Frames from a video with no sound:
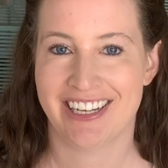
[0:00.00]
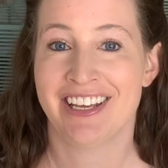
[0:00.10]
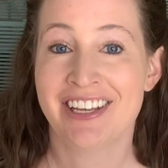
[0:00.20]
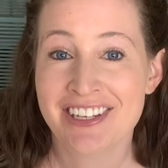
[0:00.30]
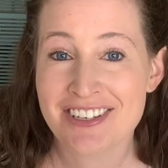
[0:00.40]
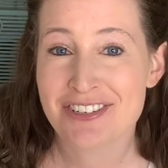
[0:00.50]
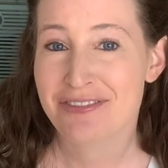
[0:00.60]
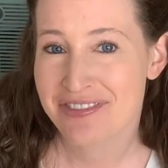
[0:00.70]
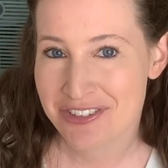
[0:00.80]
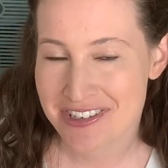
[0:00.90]
is
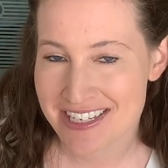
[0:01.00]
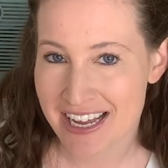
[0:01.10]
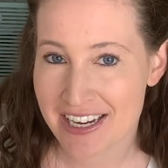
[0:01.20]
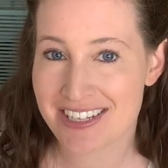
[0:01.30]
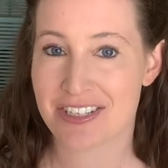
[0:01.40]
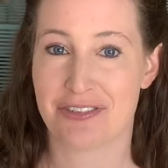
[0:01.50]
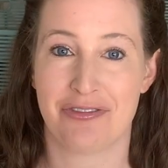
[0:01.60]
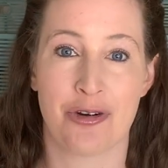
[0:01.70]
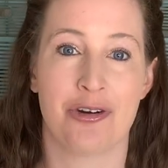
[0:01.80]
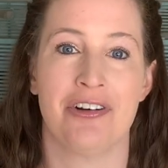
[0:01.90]
food science
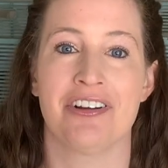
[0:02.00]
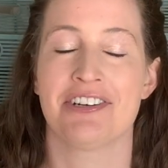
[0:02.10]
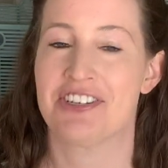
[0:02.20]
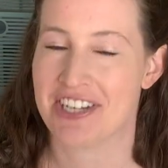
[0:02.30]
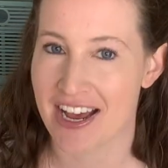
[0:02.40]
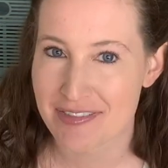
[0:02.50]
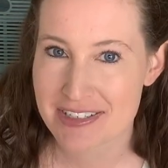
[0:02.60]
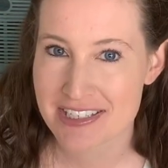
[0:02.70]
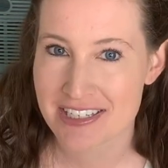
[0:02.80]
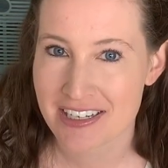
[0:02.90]
for
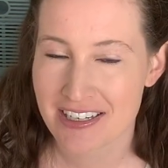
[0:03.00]
chefs.